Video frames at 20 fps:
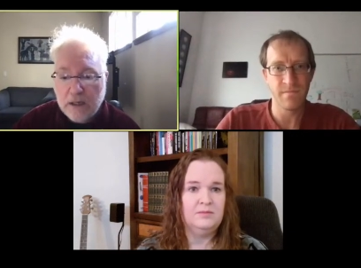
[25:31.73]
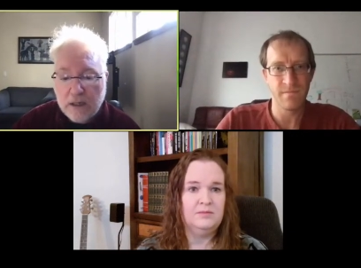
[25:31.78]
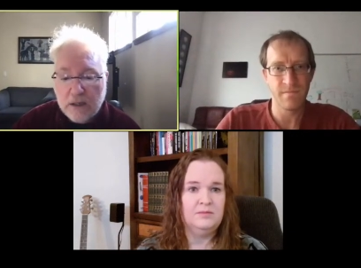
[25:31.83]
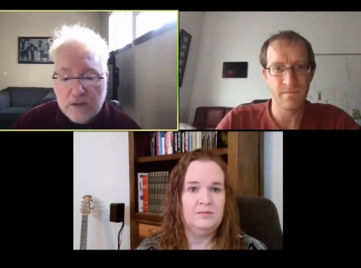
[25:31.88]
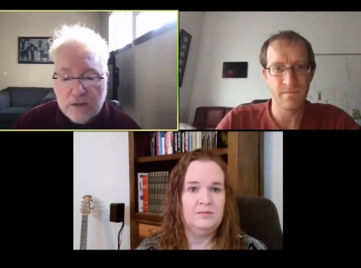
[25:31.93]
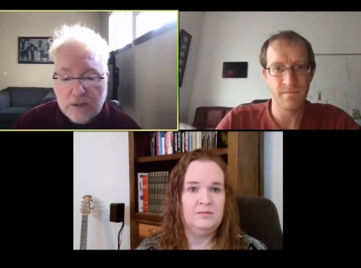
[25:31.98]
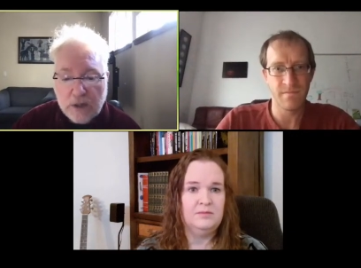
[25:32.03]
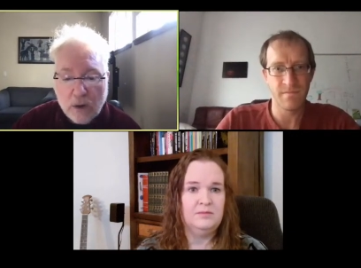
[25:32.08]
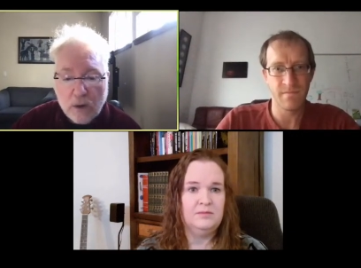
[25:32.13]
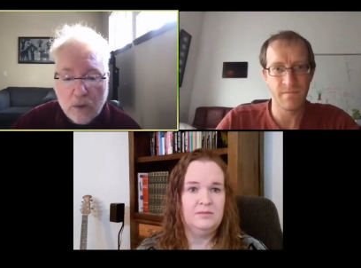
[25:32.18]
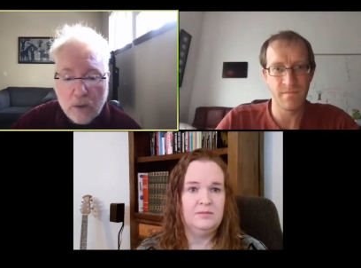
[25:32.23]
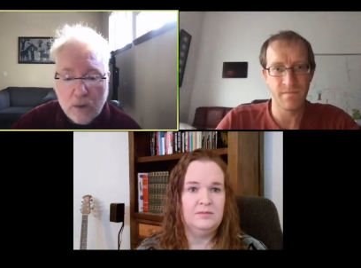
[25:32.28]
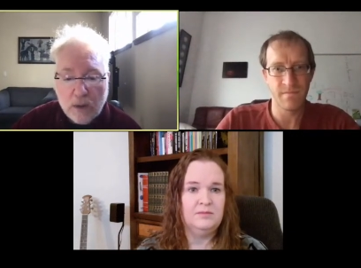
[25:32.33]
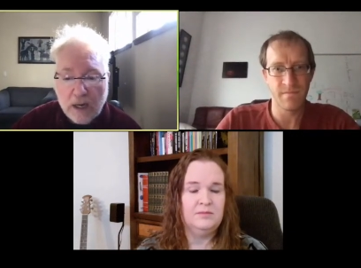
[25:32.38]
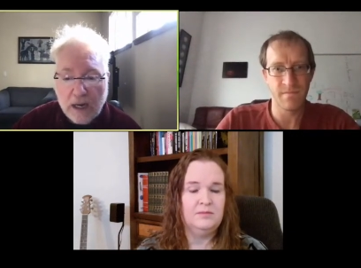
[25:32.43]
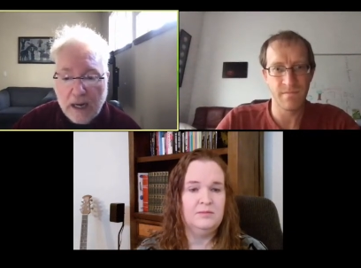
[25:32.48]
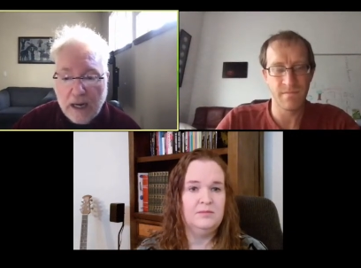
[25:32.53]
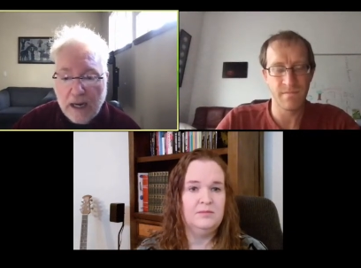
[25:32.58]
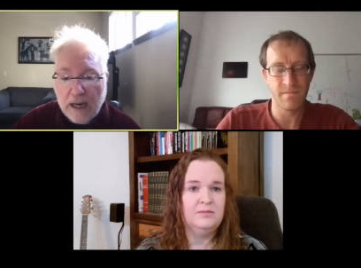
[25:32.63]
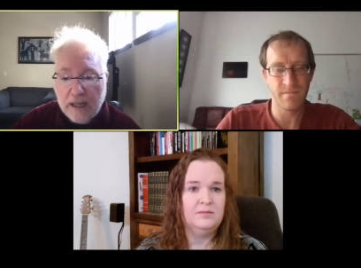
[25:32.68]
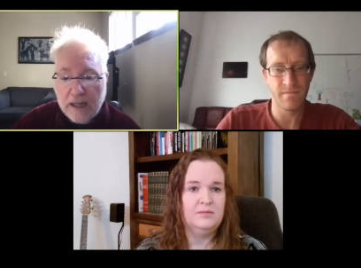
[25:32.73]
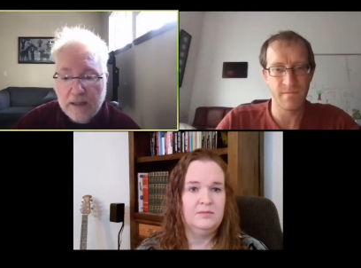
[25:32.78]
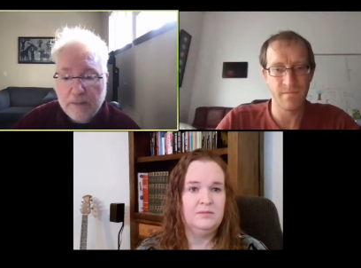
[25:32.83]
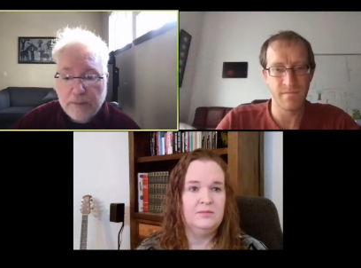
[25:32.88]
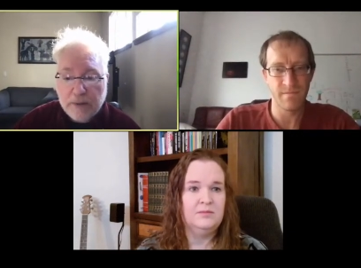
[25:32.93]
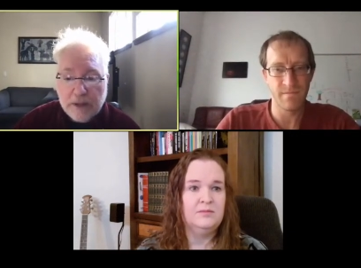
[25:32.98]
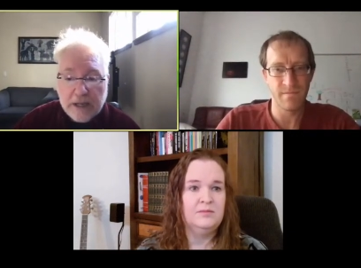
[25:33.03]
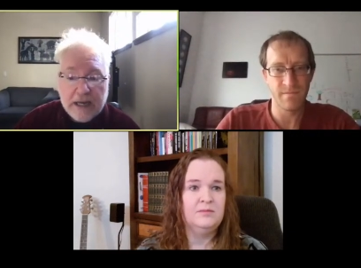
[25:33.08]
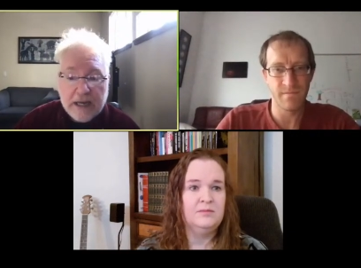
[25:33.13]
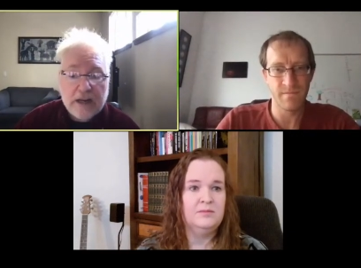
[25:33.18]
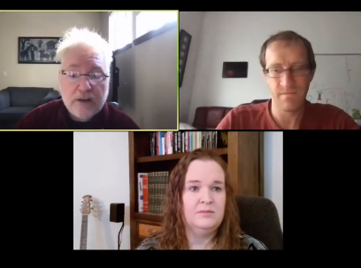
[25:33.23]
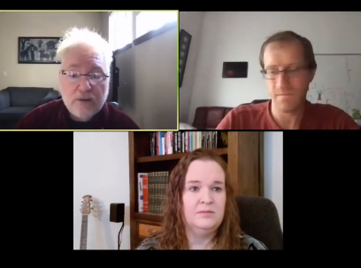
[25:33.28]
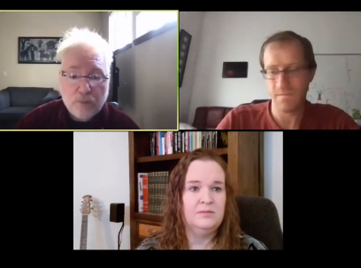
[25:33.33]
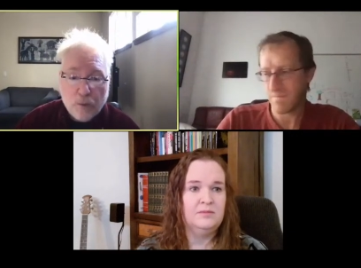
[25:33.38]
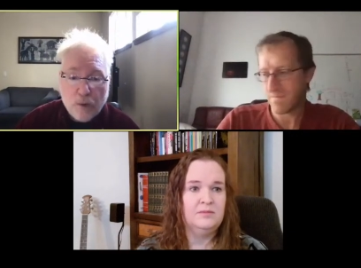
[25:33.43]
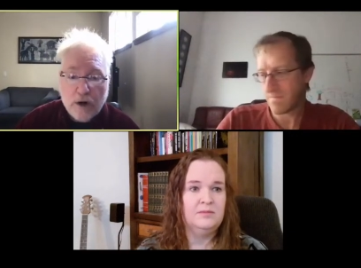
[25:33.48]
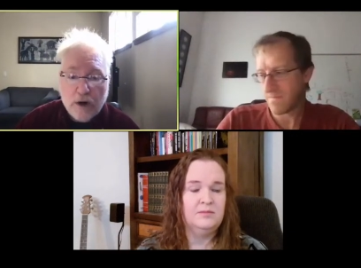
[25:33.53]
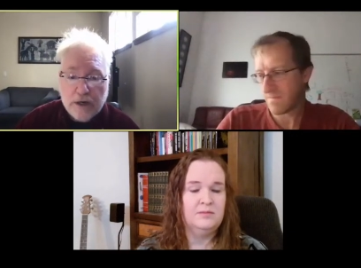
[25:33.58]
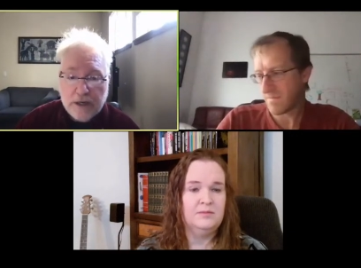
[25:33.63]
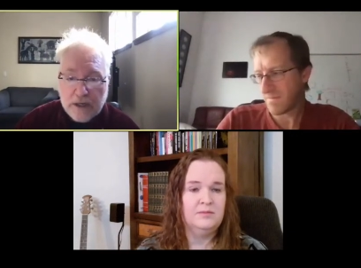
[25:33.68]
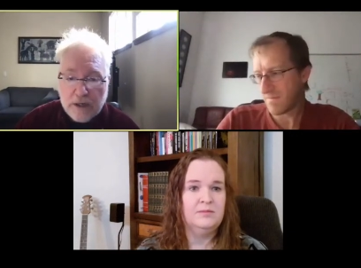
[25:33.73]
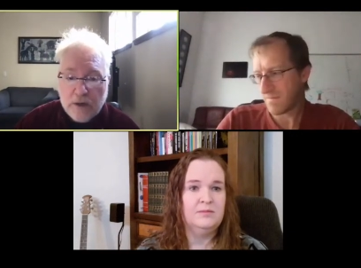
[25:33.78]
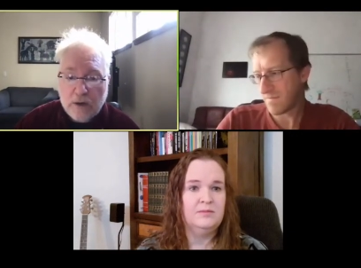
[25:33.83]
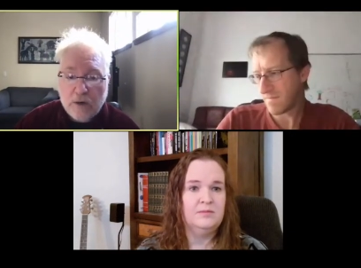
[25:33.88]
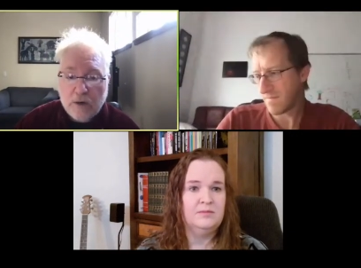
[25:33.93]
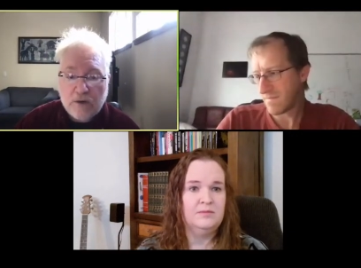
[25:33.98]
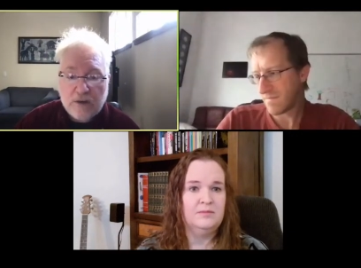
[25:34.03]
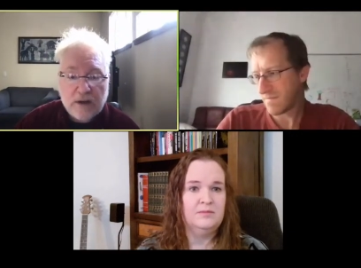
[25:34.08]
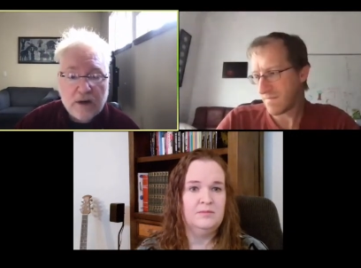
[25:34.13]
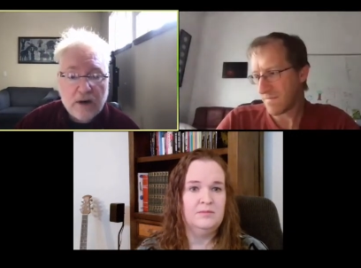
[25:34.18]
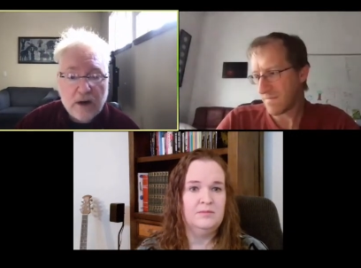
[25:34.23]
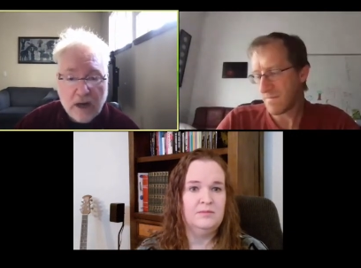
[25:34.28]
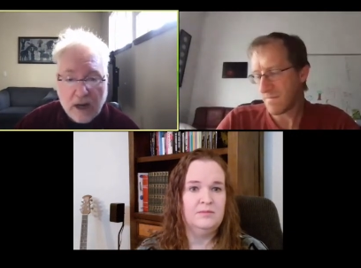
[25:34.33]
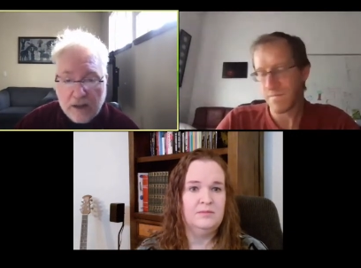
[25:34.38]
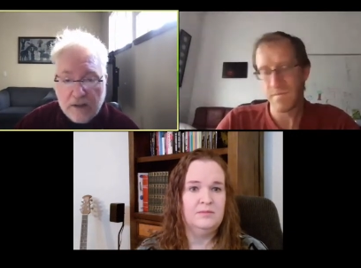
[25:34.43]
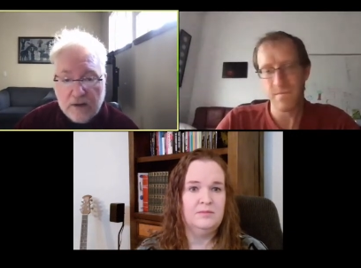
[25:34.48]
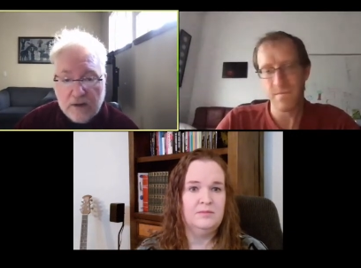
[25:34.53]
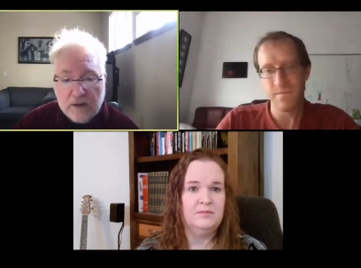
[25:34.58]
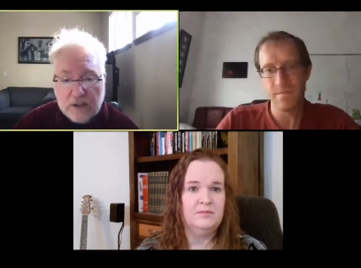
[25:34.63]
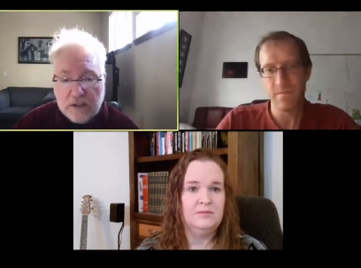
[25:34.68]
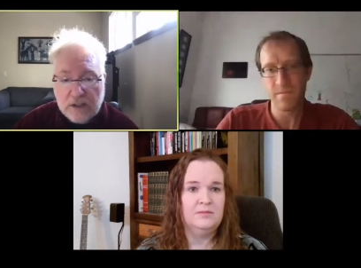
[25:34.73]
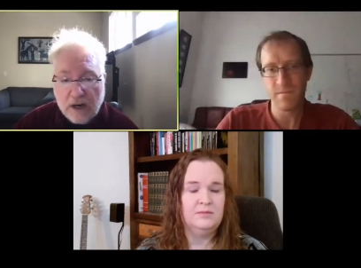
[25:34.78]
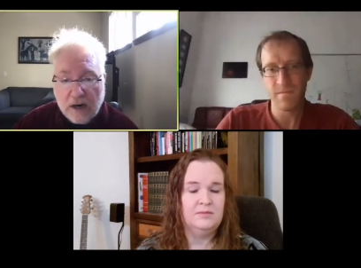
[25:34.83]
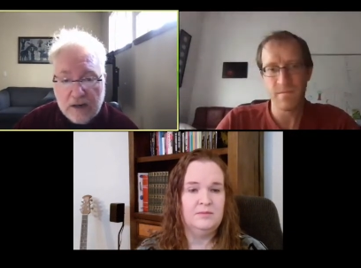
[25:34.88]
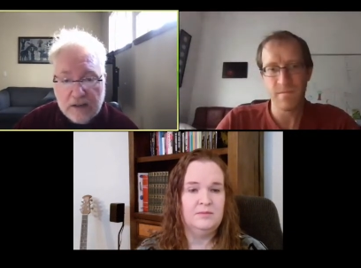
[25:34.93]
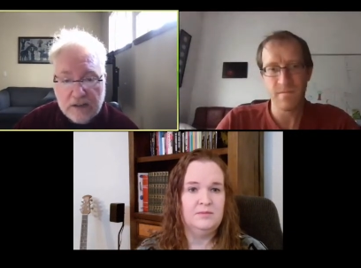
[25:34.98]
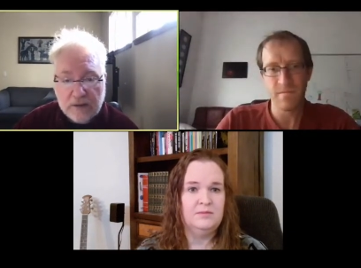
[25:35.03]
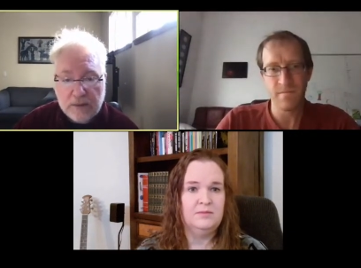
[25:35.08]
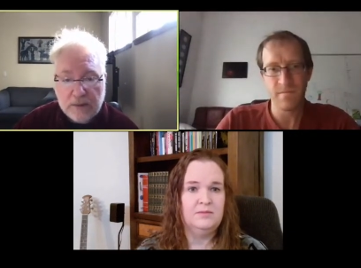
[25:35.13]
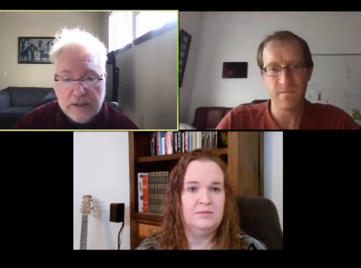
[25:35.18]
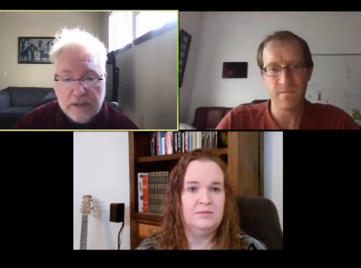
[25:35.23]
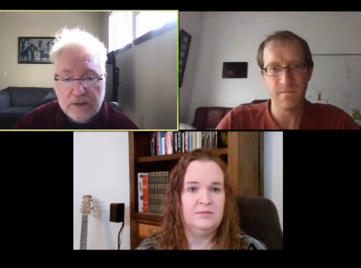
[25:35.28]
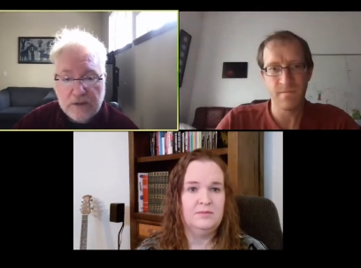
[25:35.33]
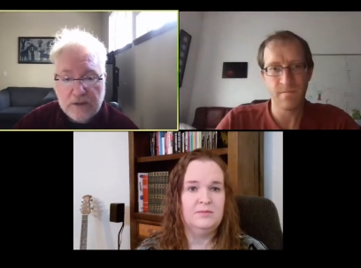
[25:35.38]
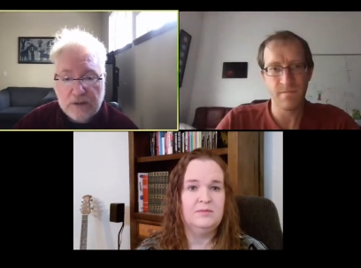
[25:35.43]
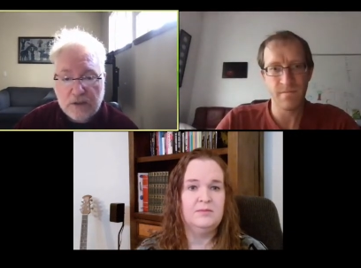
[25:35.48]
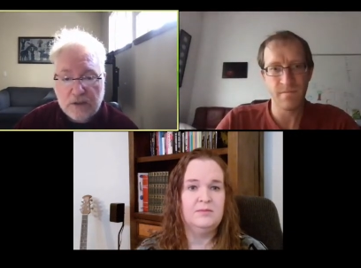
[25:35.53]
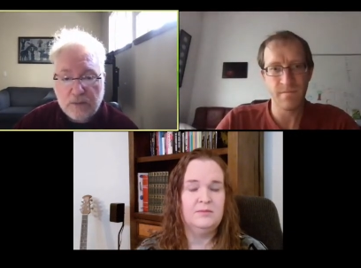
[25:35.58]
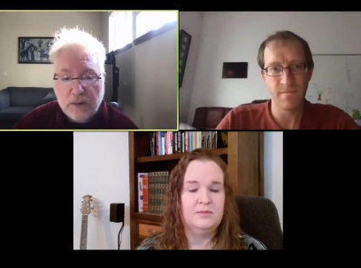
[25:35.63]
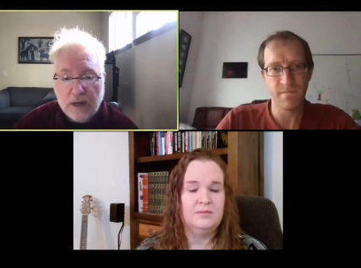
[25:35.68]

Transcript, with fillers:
Speaker 1: So the Pleiades were used. There are other stars that were used as